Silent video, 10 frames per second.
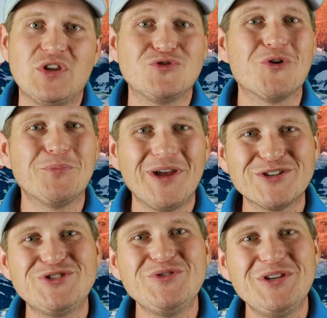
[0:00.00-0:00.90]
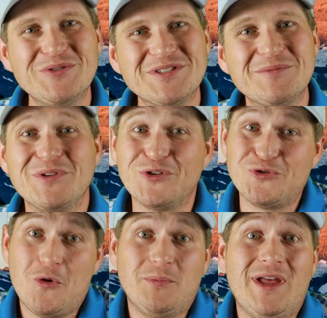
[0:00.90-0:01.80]
tour players do use it, but they're
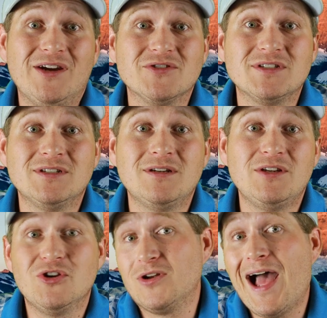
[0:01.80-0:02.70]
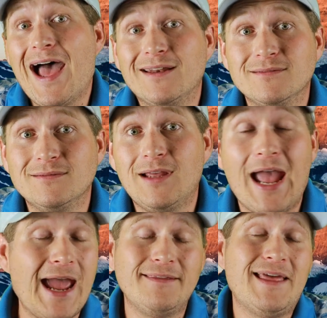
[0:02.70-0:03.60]
tour players. You're not.
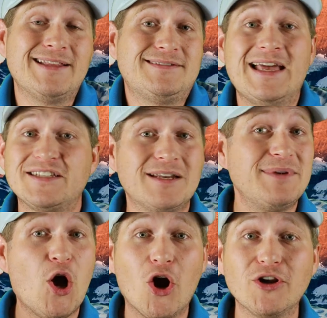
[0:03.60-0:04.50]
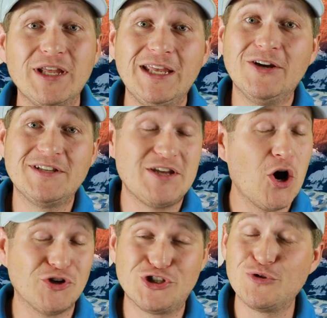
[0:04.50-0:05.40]
And that's going to be hard to hear. It's
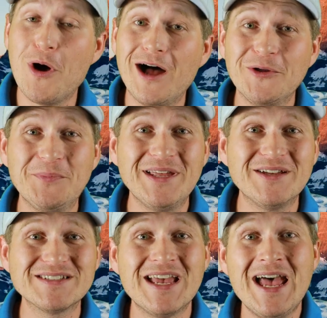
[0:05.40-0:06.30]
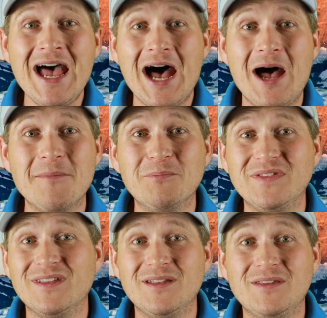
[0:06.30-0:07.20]
hard to swallow pills.
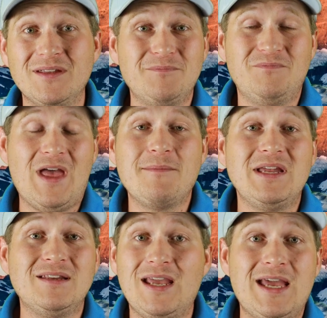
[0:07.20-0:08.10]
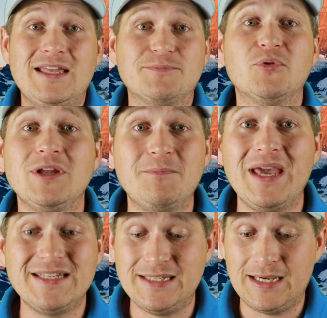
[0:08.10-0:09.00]
But it's pretty
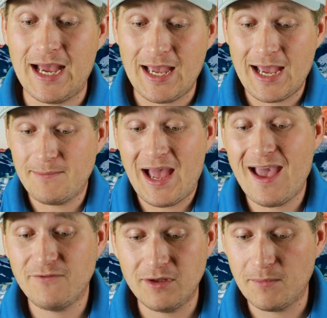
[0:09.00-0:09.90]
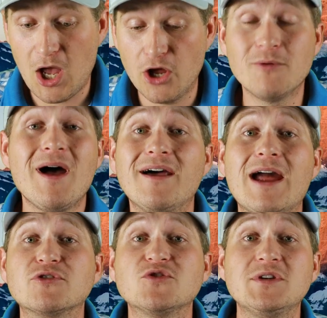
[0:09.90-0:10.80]
basic. I have a 100 mile an
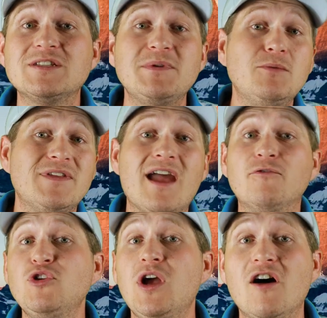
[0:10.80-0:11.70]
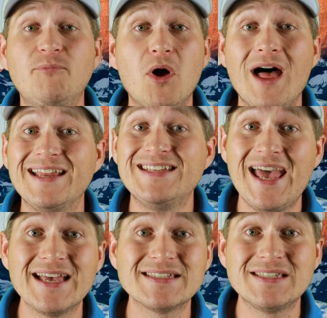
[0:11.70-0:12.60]
hour swing speed with every golf ball I
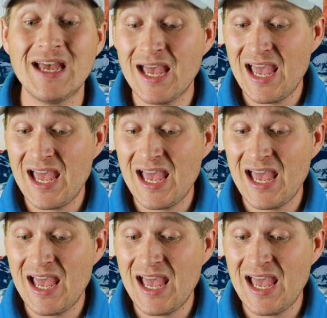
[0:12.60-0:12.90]
test,